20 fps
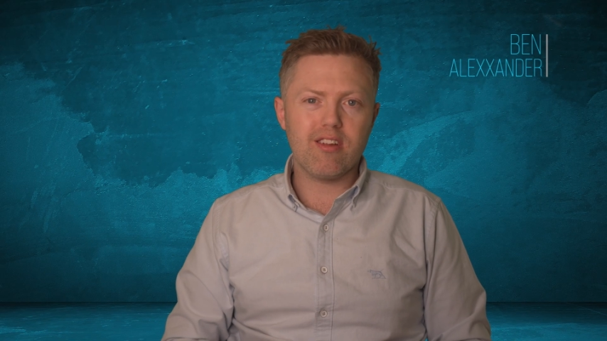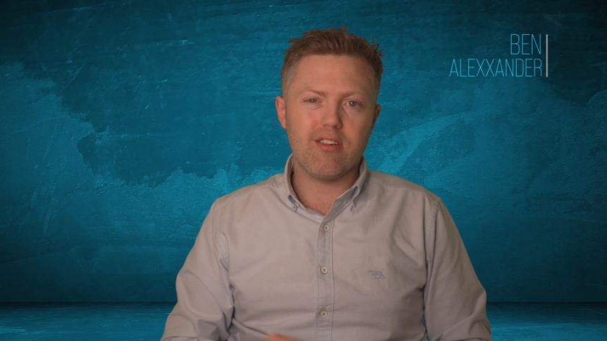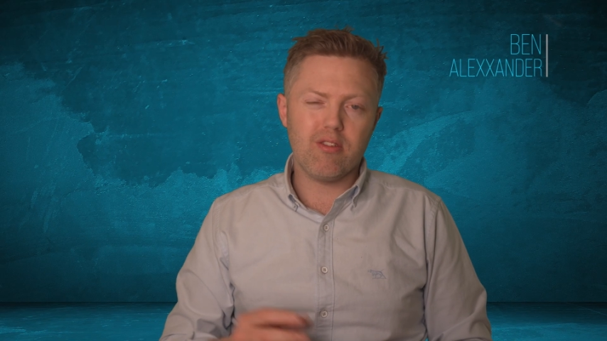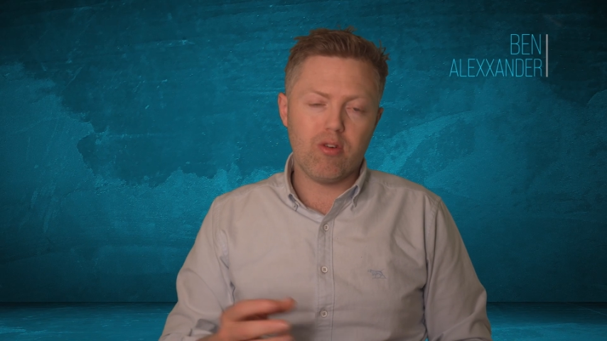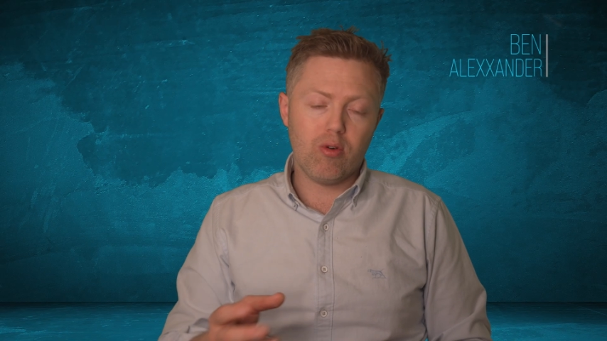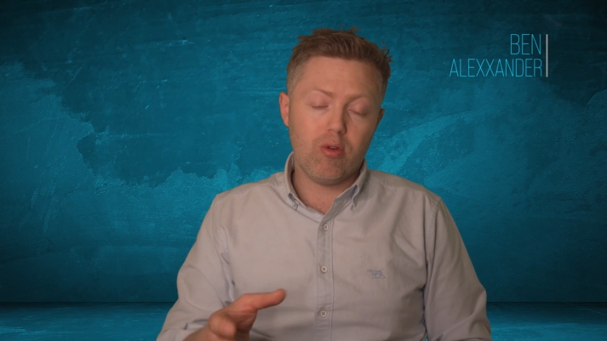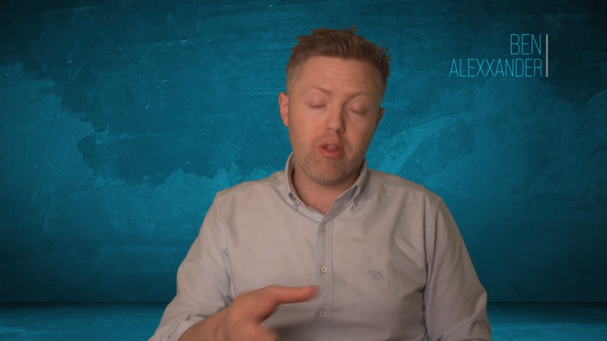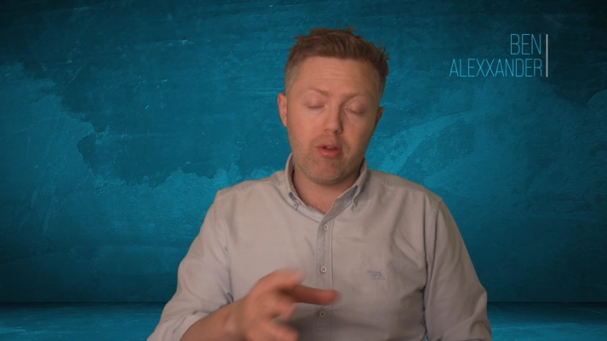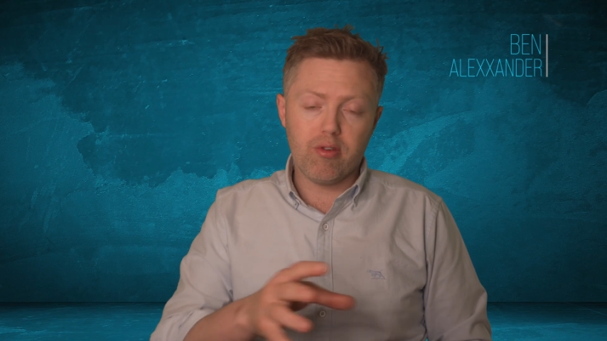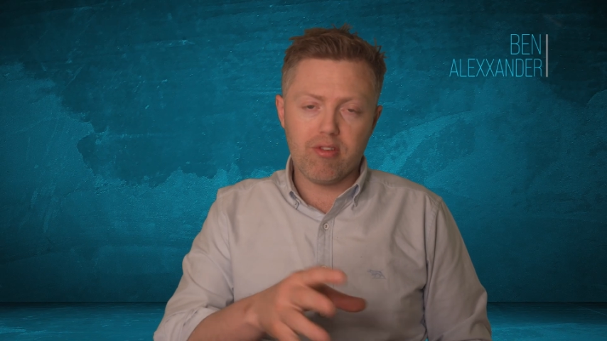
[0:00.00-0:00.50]

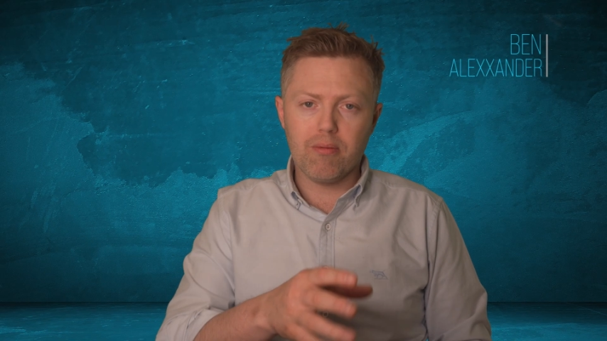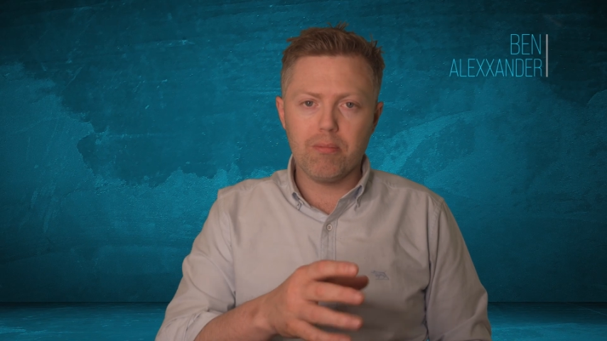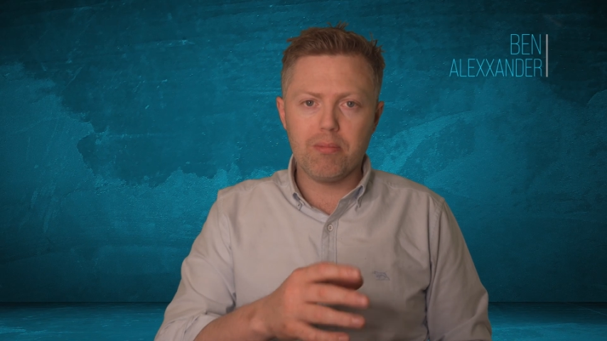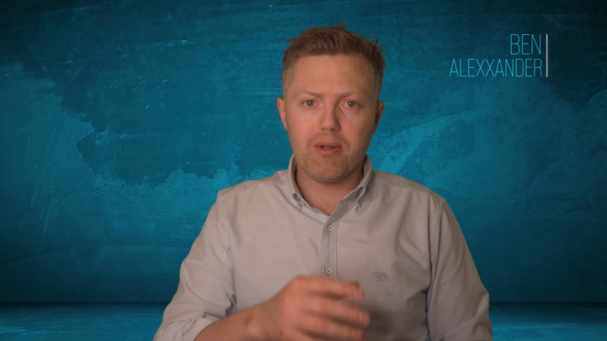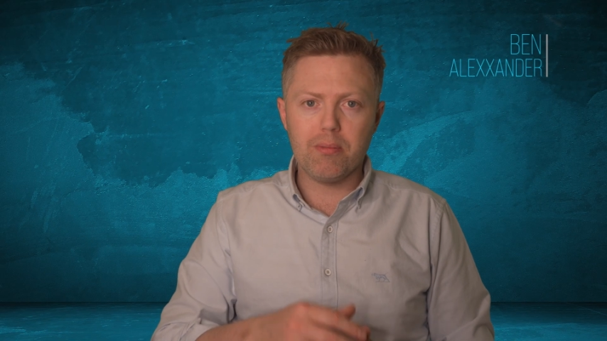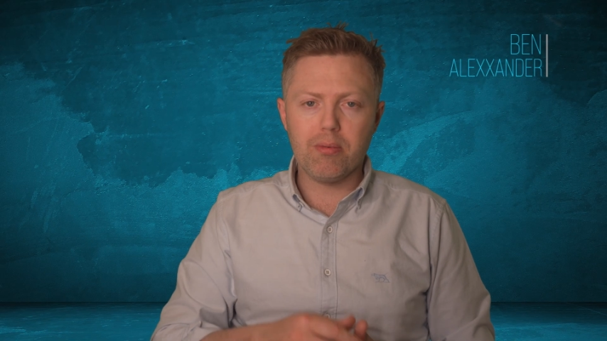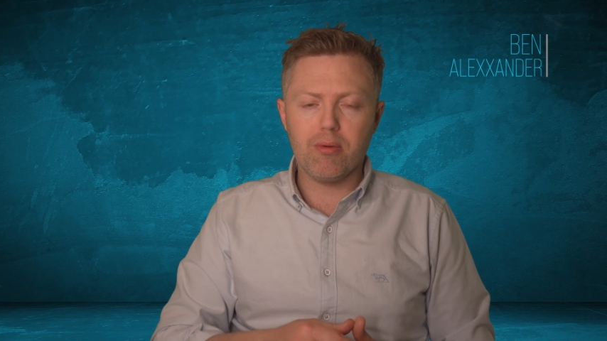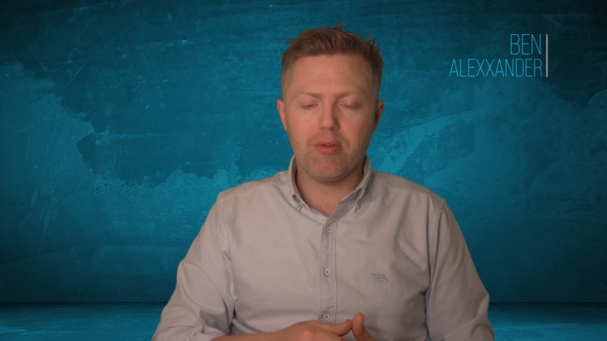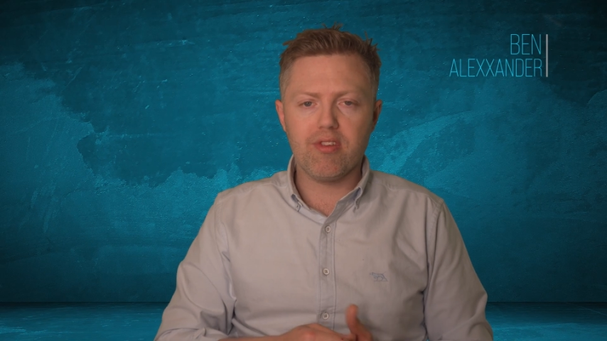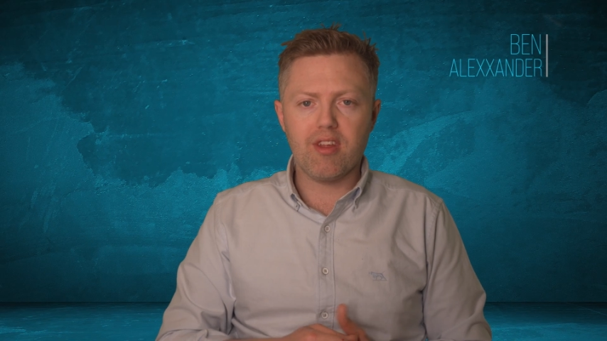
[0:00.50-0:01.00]
Although some
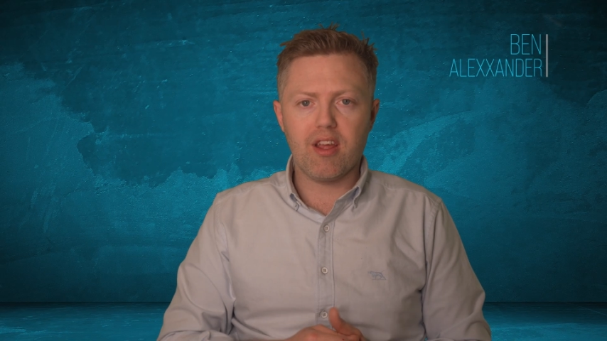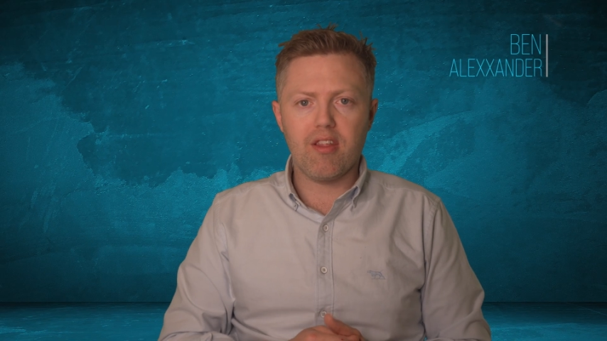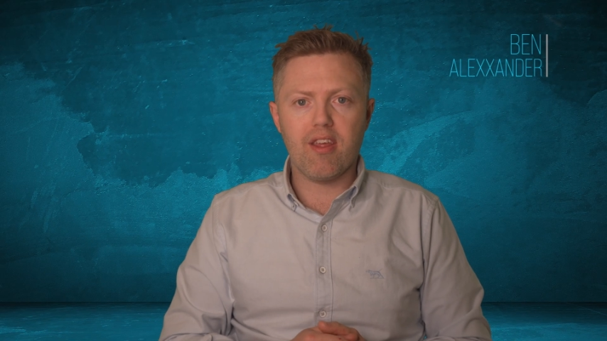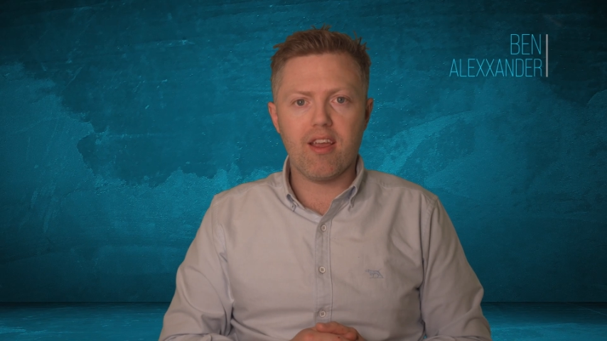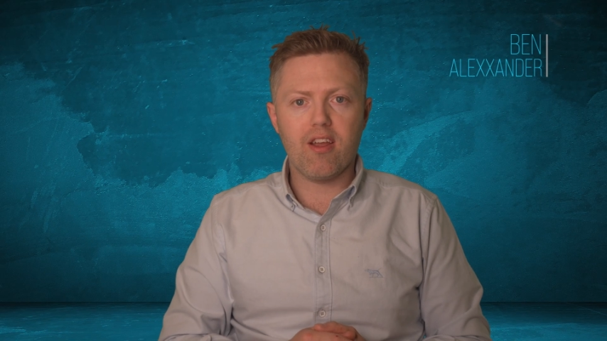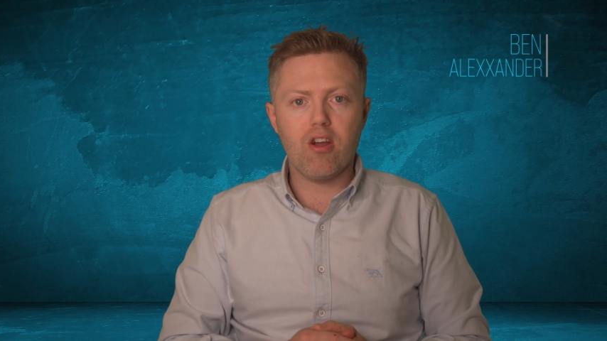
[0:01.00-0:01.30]
people say they're